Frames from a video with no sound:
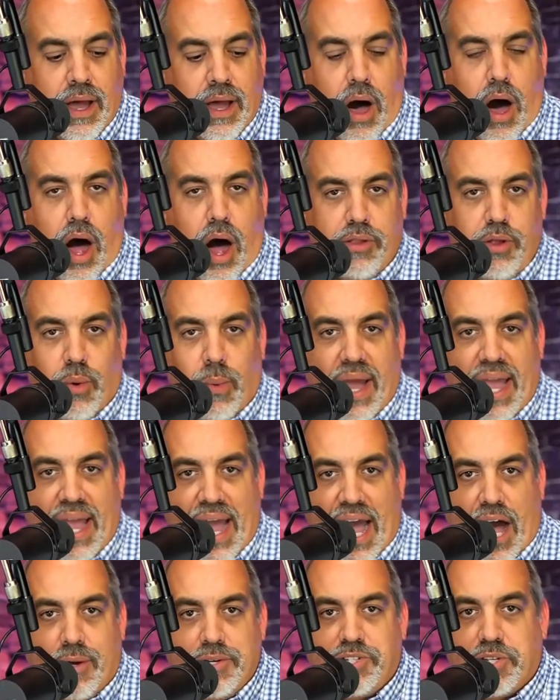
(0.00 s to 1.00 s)
all the way
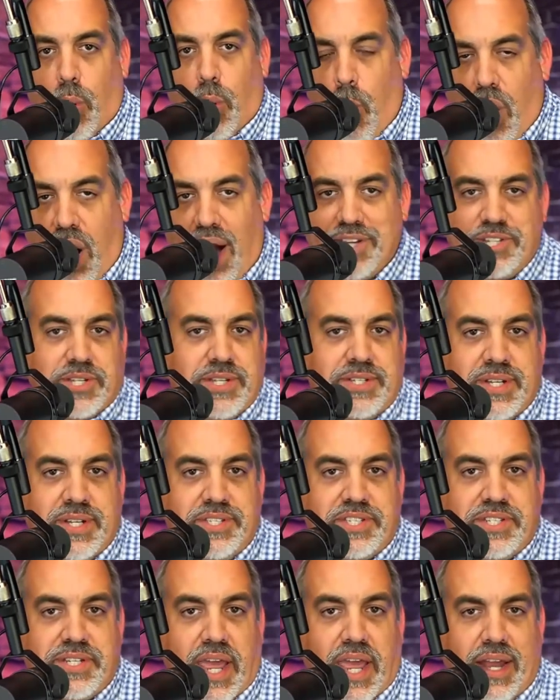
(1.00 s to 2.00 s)
out to Washington
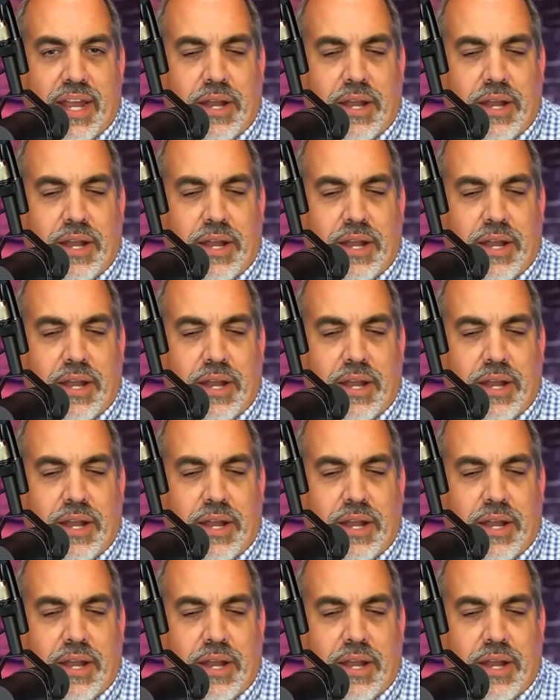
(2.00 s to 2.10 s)
State.